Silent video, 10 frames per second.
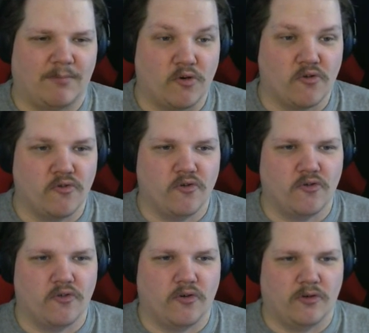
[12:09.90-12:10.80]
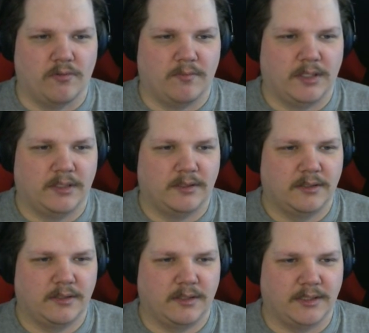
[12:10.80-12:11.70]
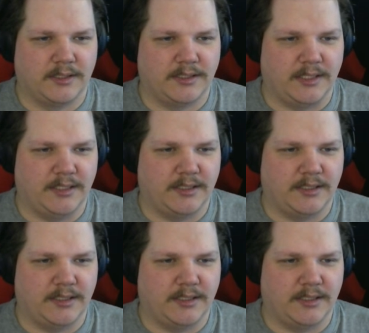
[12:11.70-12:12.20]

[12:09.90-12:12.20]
Broom! This is easy.